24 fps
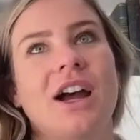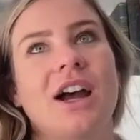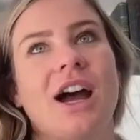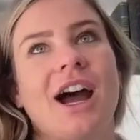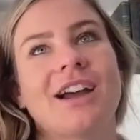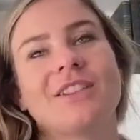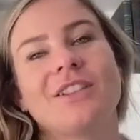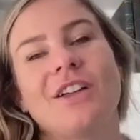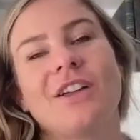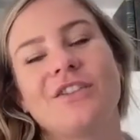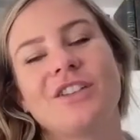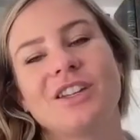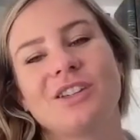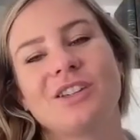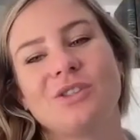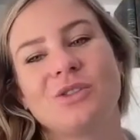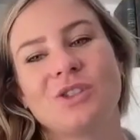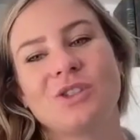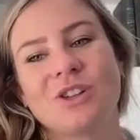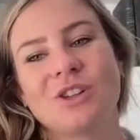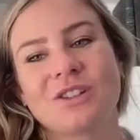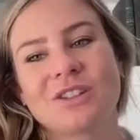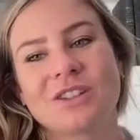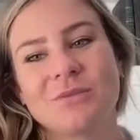I love that
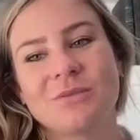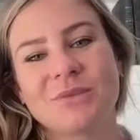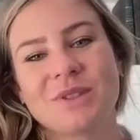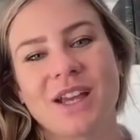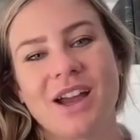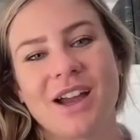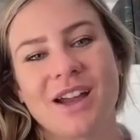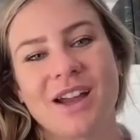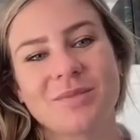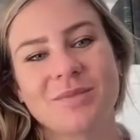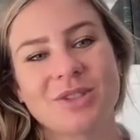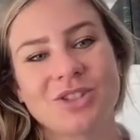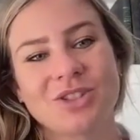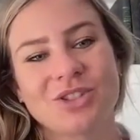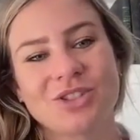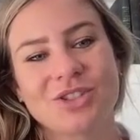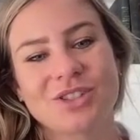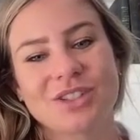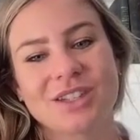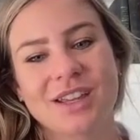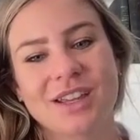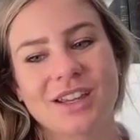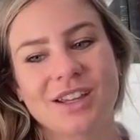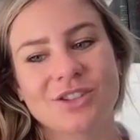you took some time to
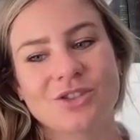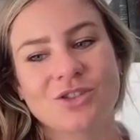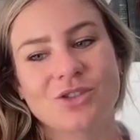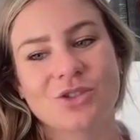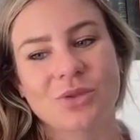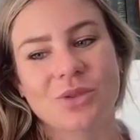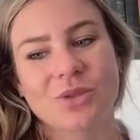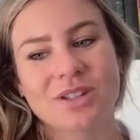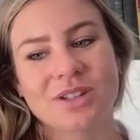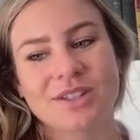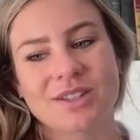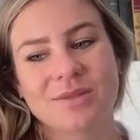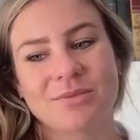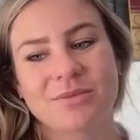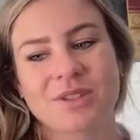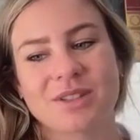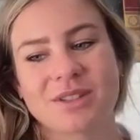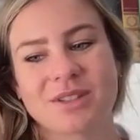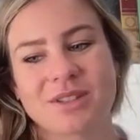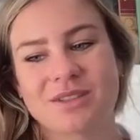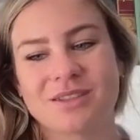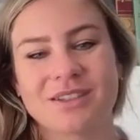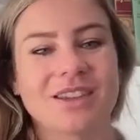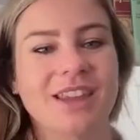just like enjoy some
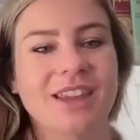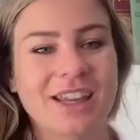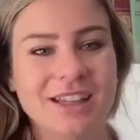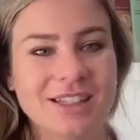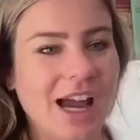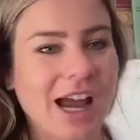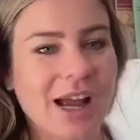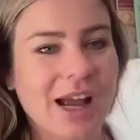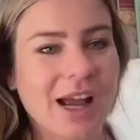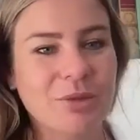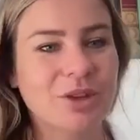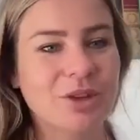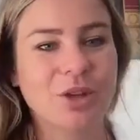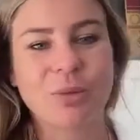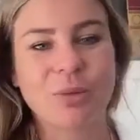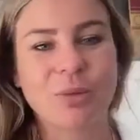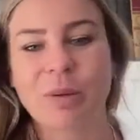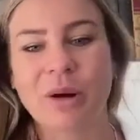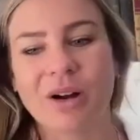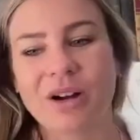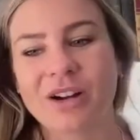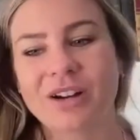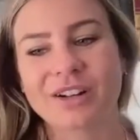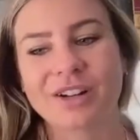like time with your
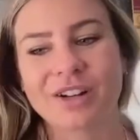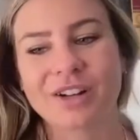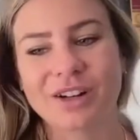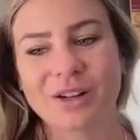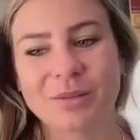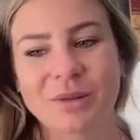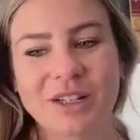partner,